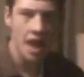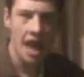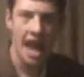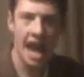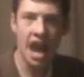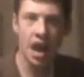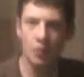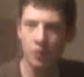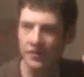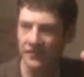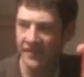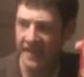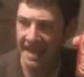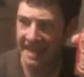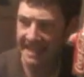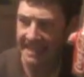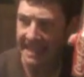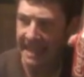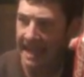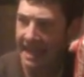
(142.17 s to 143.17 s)
How did
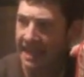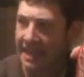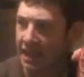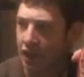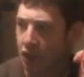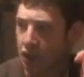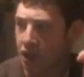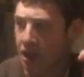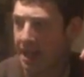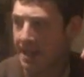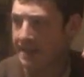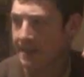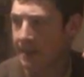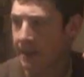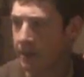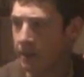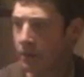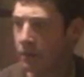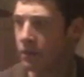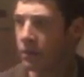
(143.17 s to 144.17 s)
this get in here,
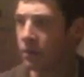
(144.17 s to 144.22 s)
Jesse?